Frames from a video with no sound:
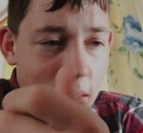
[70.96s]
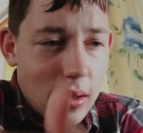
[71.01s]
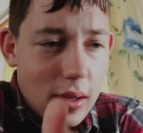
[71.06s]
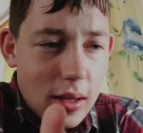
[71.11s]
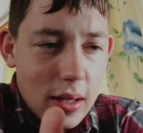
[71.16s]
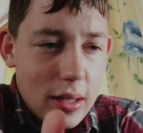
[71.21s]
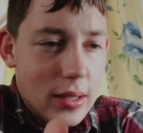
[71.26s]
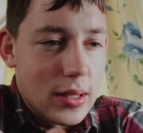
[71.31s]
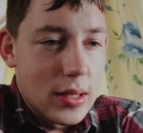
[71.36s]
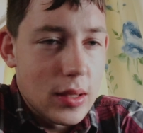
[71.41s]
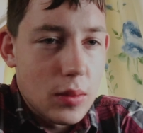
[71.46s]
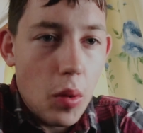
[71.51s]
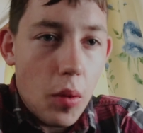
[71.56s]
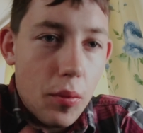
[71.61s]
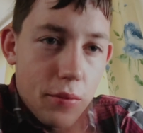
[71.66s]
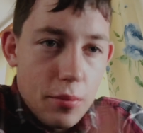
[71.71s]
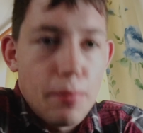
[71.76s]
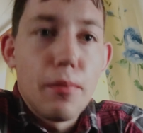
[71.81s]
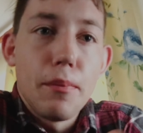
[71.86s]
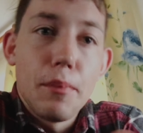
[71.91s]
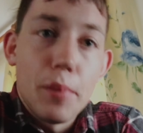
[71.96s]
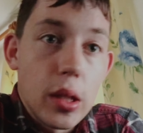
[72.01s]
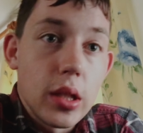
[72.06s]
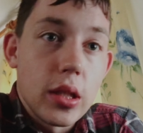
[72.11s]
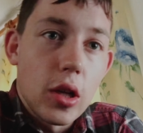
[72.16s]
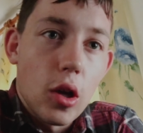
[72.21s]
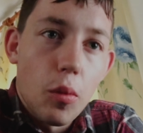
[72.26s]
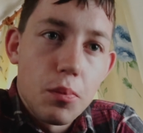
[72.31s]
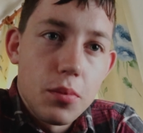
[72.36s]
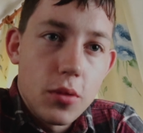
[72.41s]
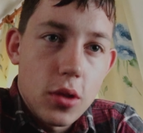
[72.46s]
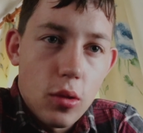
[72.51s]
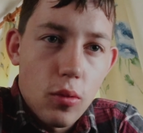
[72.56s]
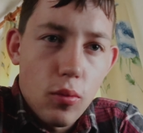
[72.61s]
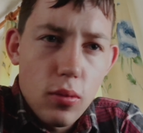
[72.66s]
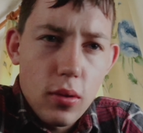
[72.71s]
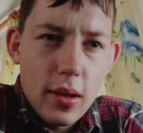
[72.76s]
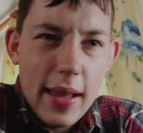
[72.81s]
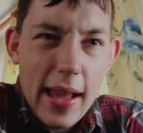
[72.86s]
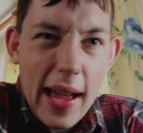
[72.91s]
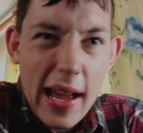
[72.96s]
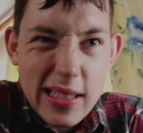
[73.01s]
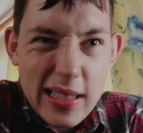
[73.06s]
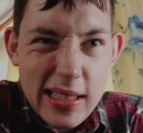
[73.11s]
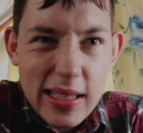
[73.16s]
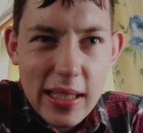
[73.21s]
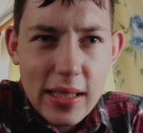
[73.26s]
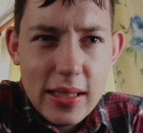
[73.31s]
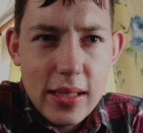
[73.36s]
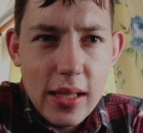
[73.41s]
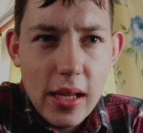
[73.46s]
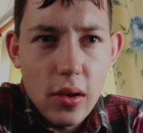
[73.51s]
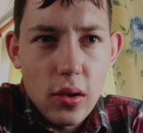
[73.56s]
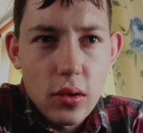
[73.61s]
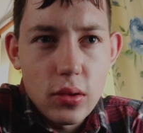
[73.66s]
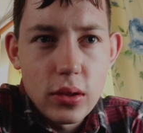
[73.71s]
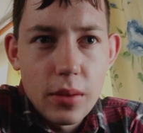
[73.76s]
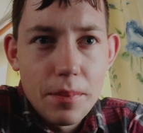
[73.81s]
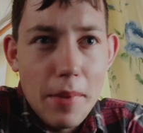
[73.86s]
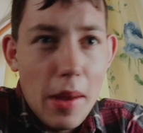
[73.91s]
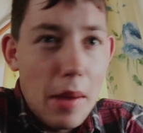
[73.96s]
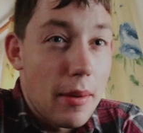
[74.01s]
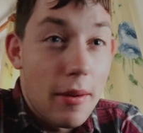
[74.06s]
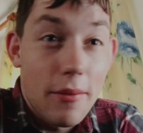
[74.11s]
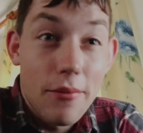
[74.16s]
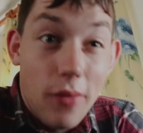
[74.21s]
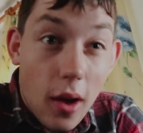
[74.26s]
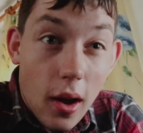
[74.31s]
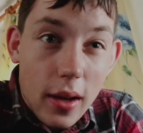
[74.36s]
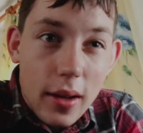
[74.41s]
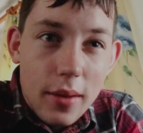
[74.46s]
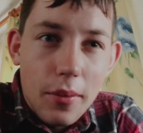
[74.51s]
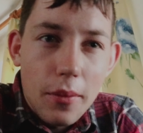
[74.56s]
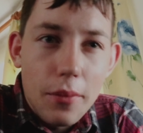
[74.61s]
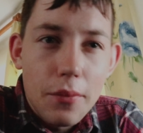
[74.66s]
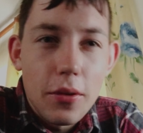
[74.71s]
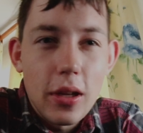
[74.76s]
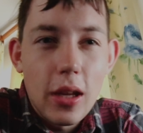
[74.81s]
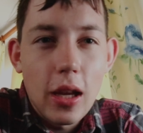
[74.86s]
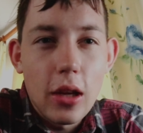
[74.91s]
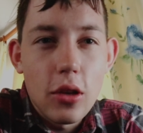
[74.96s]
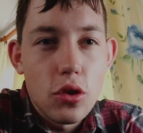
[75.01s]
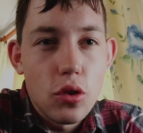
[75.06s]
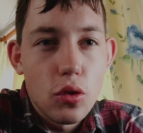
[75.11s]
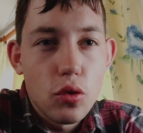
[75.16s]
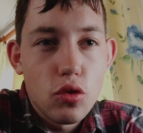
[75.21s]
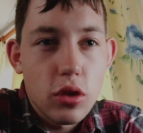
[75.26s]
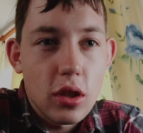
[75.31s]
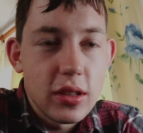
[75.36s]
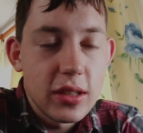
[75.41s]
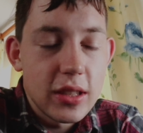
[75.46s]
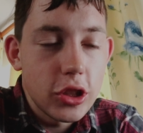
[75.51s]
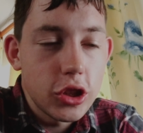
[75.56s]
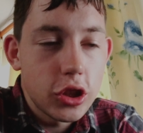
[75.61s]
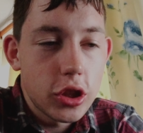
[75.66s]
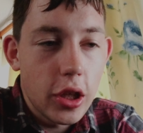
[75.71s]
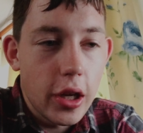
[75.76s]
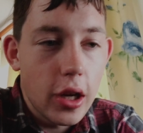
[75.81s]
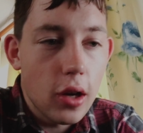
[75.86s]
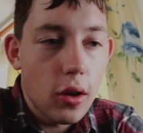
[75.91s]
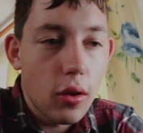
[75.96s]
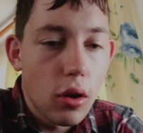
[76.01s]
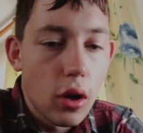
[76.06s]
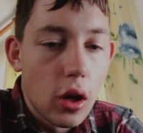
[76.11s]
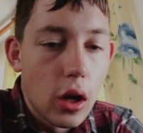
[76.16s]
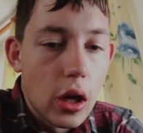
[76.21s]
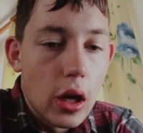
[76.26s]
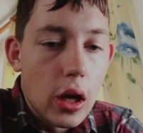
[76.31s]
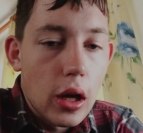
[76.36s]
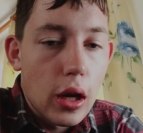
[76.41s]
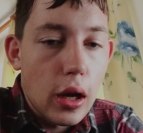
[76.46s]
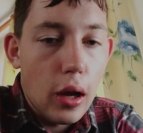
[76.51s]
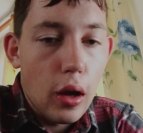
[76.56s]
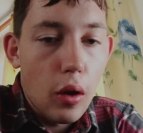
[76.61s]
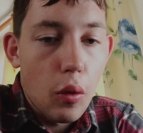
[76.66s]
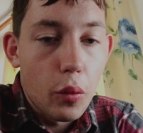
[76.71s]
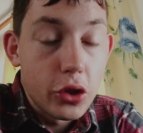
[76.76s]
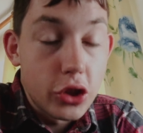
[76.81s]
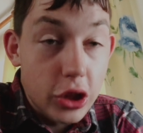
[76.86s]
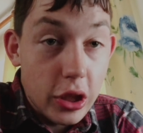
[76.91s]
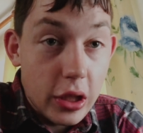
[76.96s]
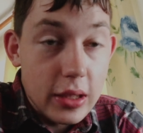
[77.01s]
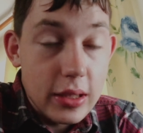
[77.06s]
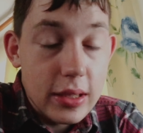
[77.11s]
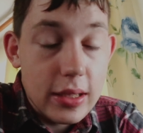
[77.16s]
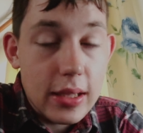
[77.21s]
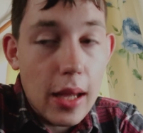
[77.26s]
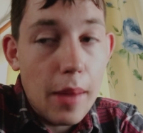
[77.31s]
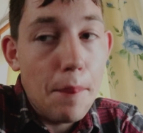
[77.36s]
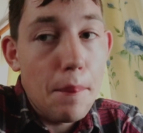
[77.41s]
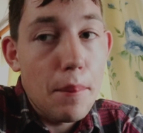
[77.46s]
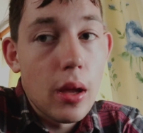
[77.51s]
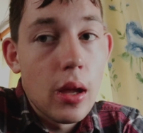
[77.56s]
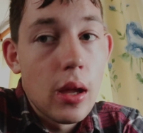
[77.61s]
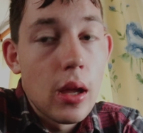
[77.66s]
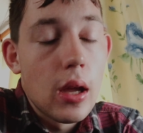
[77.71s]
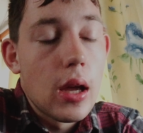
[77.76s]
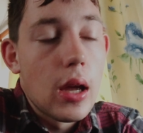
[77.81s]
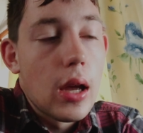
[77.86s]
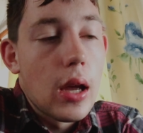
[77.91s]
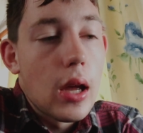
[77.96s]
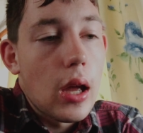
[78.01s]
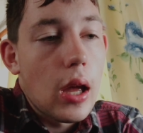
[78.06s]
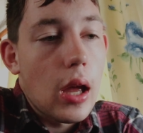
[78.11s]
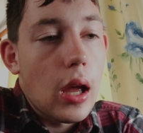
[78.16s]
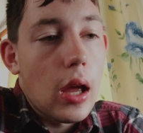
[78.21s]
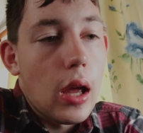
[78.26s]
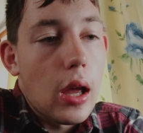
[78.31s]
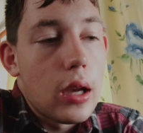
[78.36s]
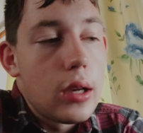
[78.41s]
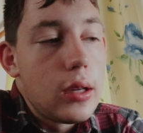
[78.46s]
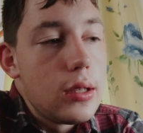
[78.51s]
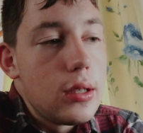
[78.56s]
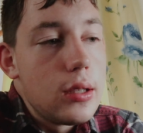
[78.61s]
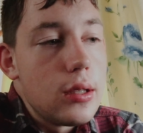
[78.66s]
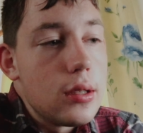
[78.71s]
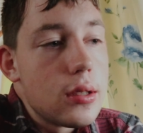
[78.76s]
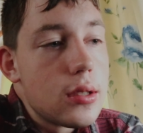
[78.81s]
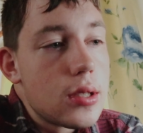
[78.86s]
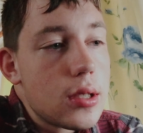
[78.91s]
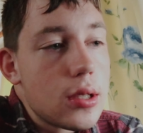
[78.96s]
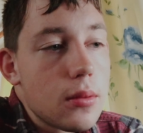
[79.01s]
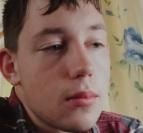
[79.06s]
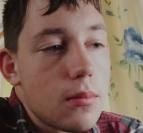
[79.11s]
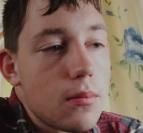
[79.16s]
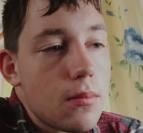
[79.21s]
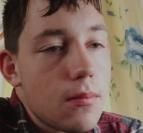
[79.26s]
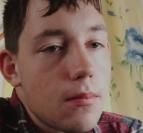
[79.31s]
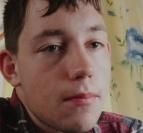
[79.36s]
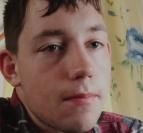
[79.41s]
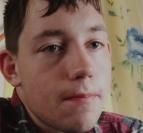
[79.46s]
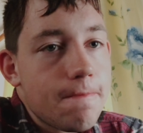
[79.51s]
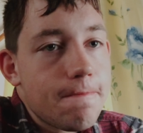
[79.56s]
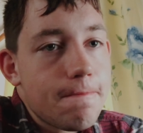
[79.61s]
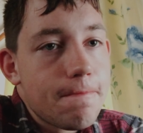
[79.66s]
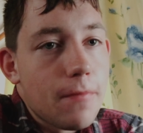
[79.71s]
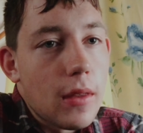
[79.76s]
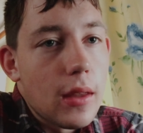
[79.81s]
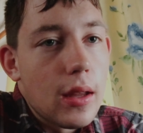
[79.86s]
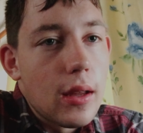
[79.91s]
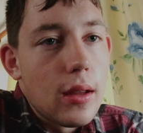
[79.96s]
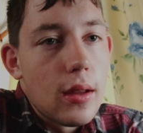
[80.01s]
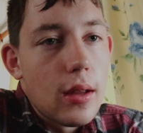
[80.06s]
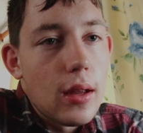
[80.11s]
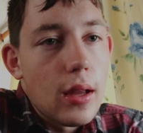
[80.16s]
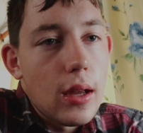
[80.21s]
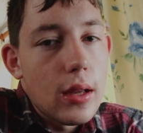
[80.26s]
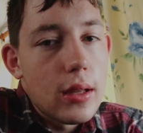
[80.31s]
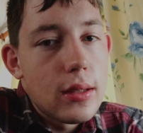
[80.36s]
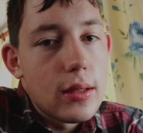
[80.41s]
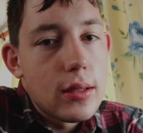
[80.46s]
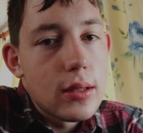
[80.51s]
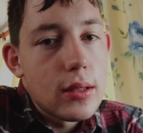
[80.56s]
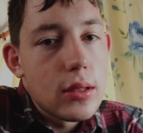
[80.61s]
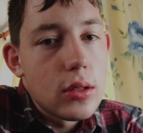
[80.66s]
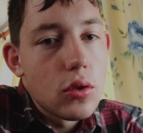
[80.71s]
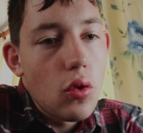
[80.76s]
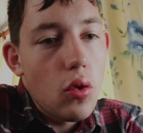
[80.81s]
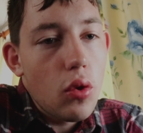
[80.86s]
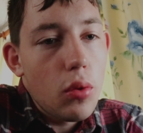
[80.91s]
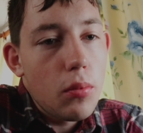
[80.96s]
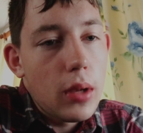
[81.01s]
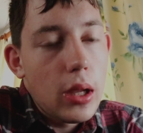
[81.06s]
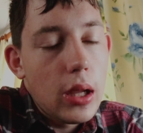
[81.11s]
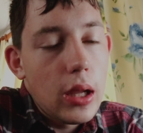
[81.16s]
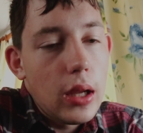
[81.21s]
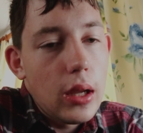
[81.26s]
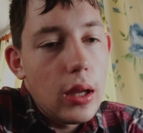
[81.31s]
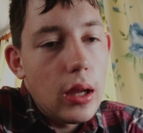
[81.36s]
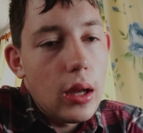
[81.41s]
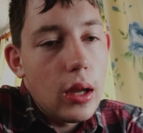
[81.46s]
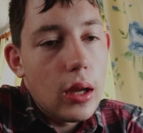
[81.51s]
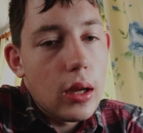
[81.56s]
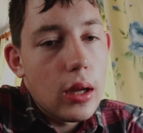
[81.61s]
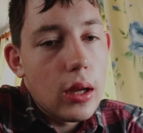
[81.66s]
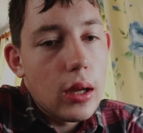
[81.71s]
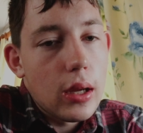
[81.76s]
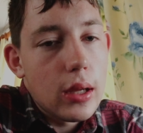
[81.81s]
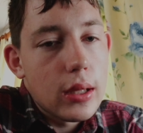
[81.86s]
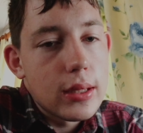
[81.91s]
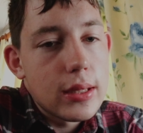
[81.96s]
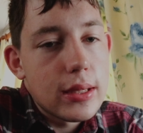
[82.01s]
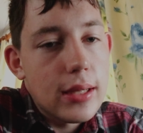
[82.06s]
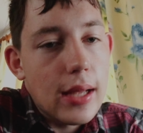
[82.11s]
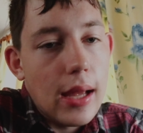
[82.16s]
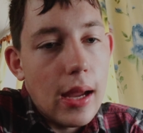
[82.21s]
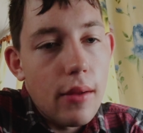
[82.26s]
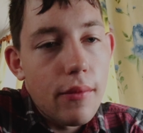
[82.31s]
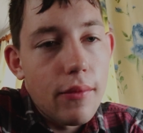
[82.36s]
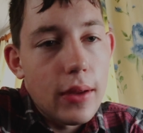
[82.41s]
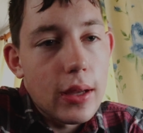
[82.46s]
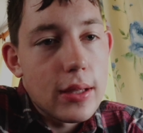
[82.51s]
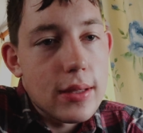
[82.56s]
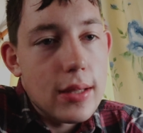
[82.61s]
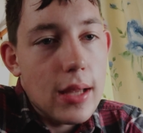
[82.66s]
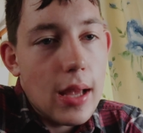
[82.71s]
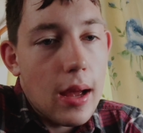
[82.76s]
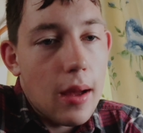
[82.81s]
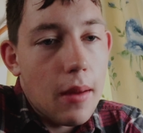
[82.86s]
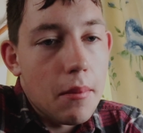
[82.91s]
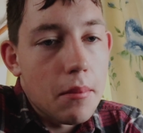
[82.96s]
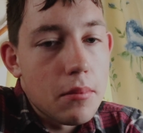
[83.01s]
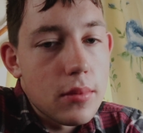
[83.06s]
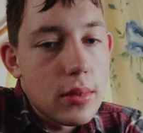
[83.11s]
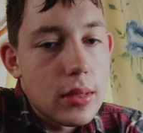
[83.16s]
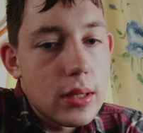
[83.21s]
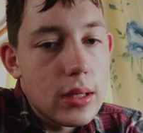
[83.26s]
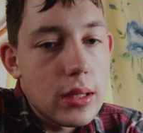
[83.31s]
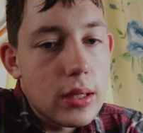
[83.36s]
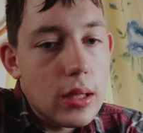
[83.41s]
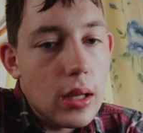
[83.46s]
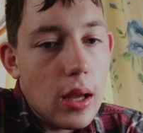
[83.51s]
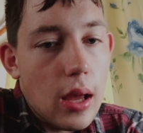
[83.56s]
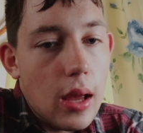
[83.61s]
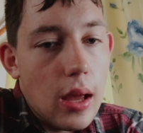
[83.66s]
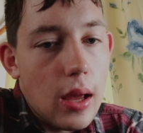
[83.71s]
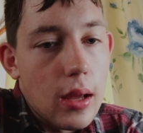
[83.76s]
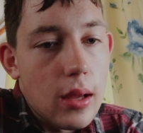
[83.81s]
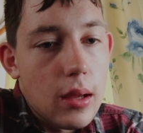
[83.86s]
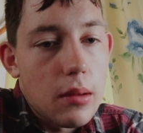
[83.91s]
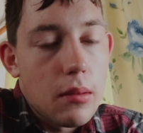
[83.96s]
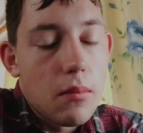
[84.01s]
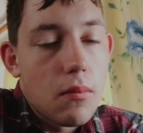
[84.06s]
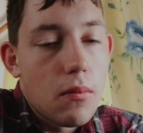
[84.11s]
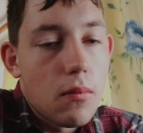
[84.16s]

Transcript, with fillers: it's what we've been building up to last six years, maybe five if you didn't do transition year, uh, which you can skip. And it's normally a set of exams, uh,